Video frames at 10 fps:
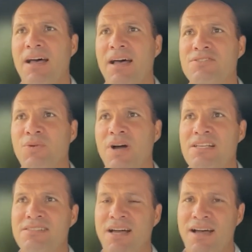So I
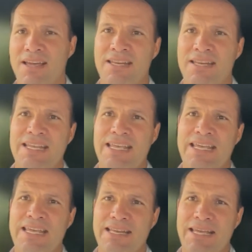saw an
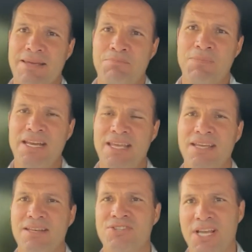immediate
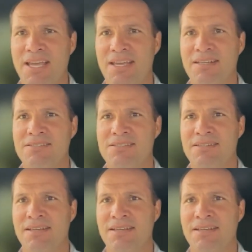change,